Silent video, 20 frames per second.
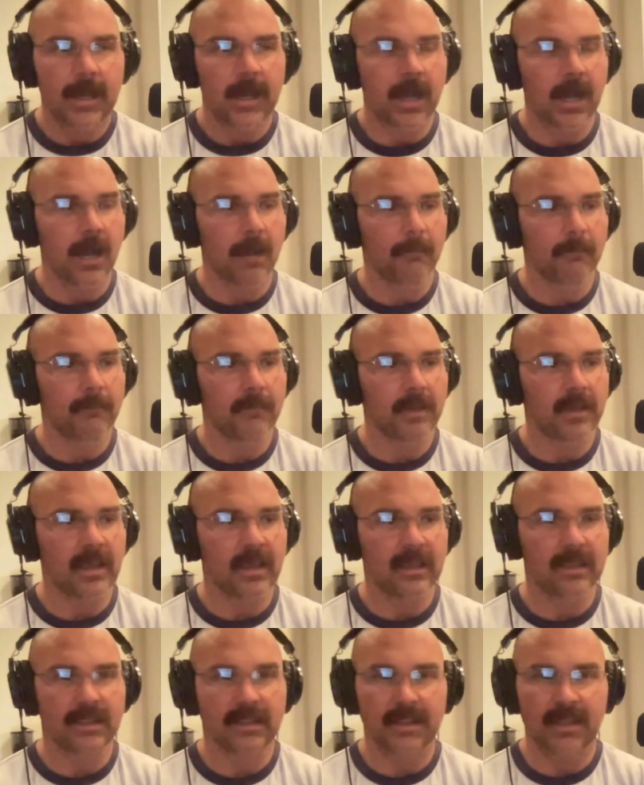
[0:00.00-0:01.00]

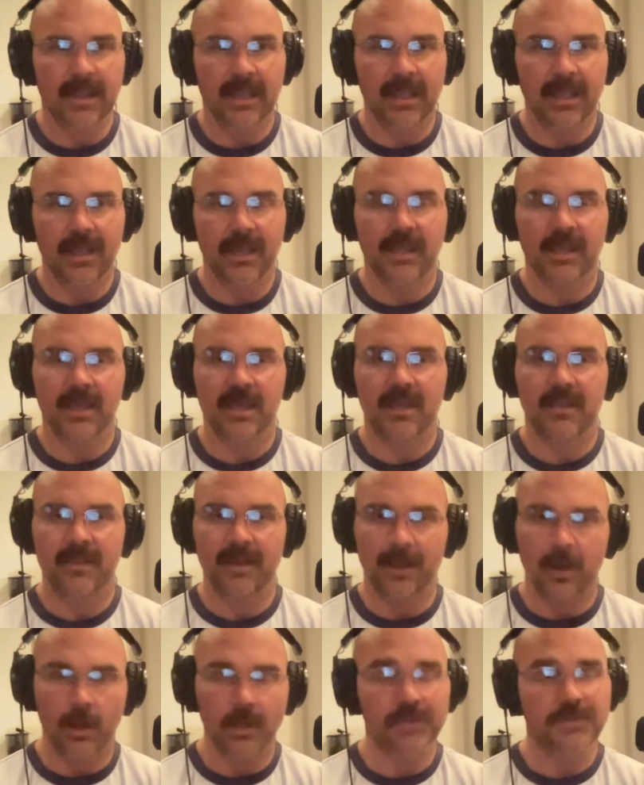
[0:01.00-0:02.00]
And they
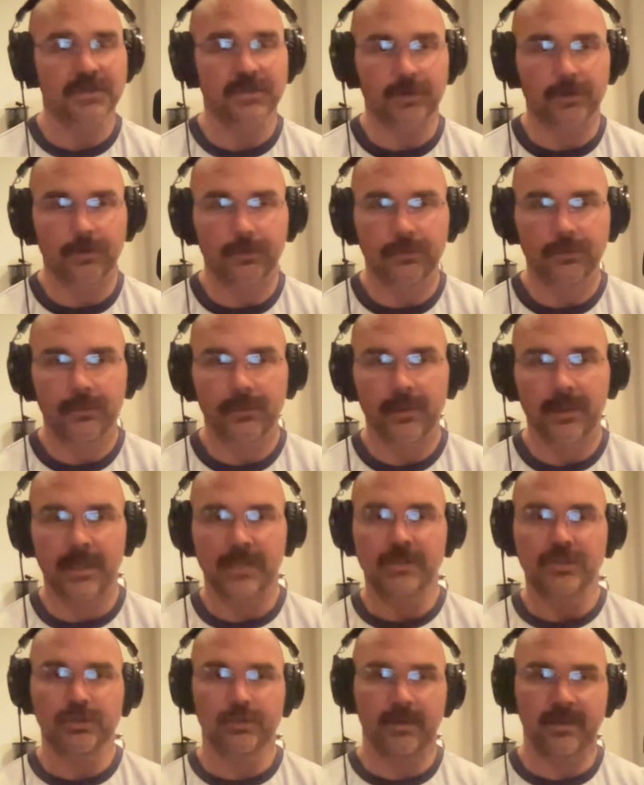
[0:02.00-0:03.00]
also
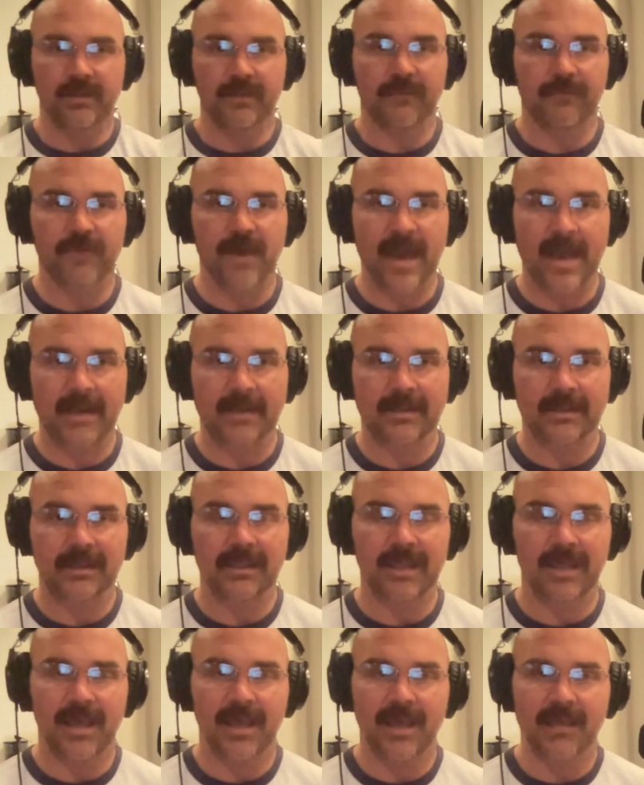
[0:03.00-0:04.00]
enjoyed the
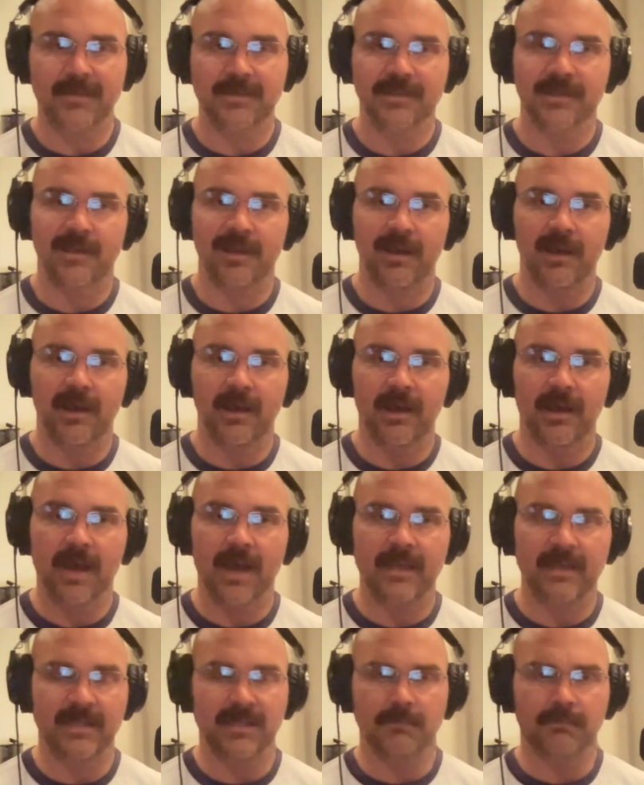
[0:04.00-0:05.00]
fact that
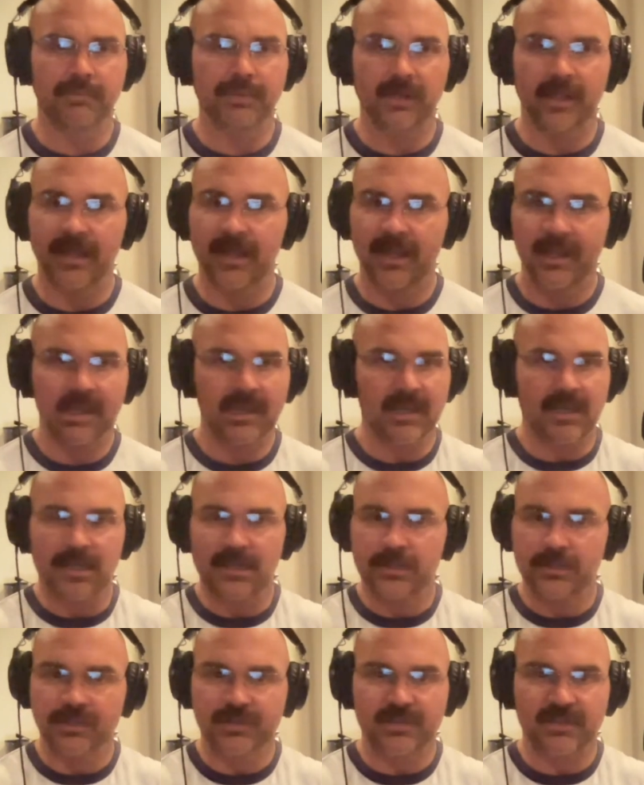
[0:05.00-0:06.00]
I didn't play
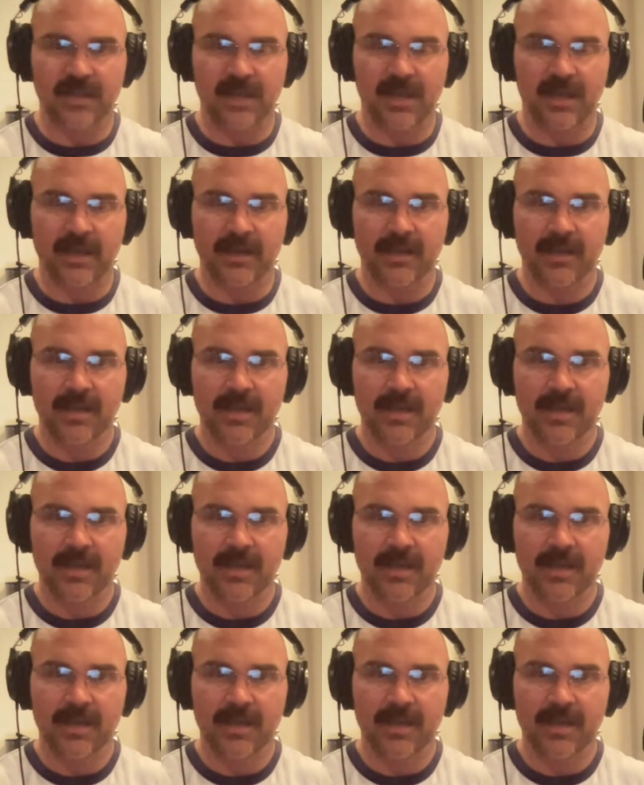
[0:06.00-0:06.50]
either side